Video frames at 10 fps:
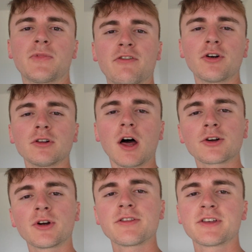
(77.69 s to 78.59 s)
Now, I've heard a lot
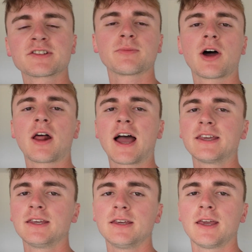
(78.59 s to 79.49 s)
of great things about
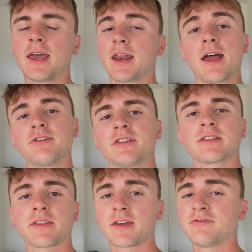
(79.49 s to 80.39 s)
IE and
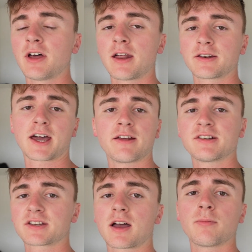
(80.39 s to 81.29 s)
everything that they've done kind of
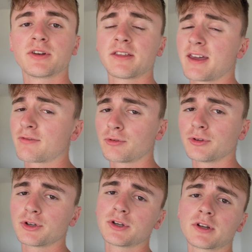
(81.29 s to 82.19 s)
as a company. They have
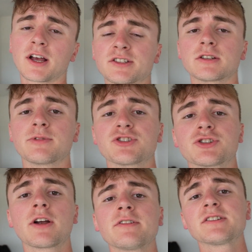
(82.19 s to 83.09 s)
really good customer
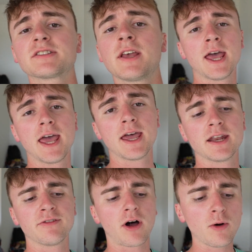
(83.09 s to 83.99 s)
service,
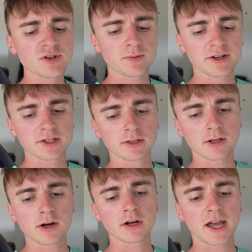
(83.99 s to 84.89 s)
and I've always wanted to
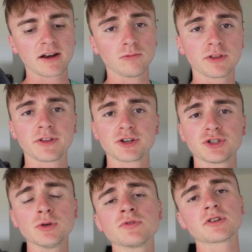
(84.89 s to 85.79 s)
learn kind of what their
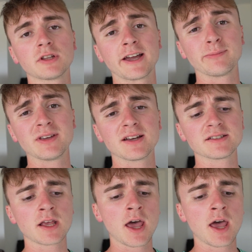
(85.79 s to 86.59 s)
tunes are like because,